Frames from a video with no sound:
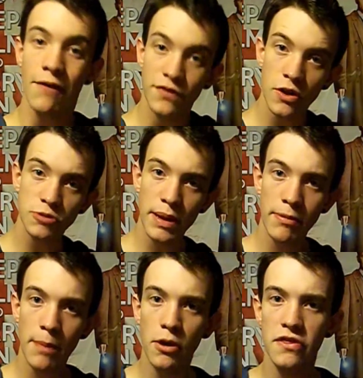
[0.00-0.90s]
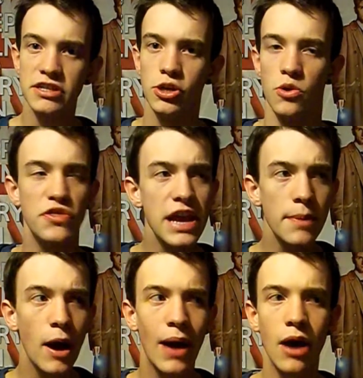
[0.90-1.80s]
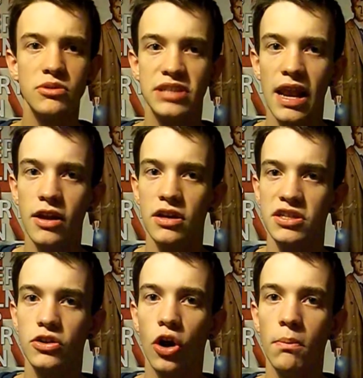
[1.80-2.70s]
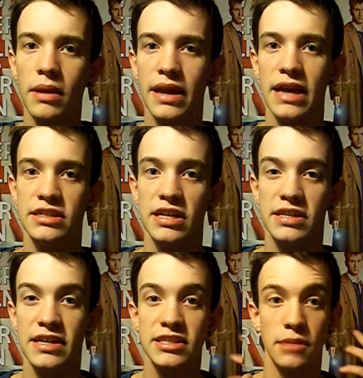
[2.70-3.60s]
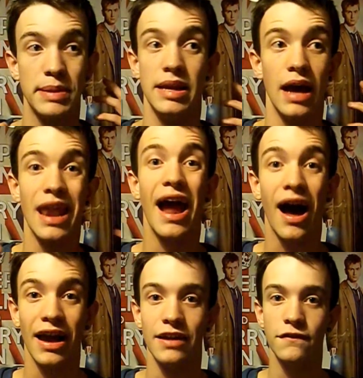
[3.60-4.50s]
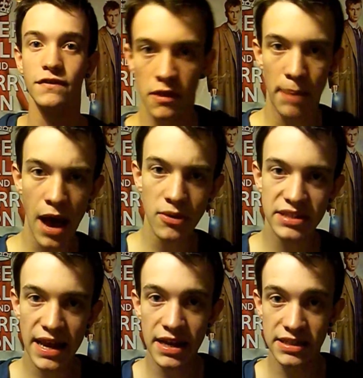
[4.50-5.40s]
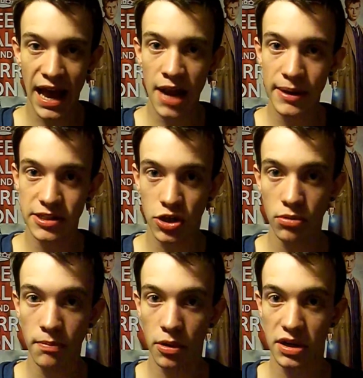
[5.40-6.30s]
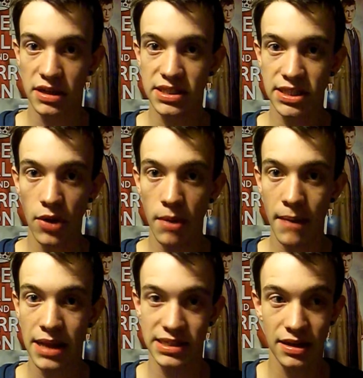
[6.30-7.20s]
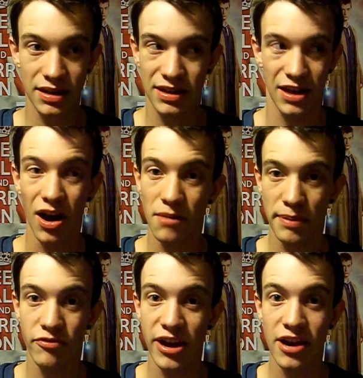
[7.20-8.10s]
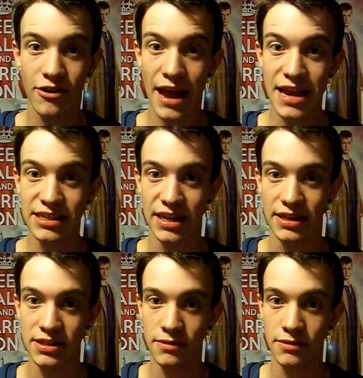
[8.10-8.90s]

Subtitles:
And for those people I put this to, think about how delicate and complicated it is to be alive. The power taken to animate a human body is so immense and can't be recreated.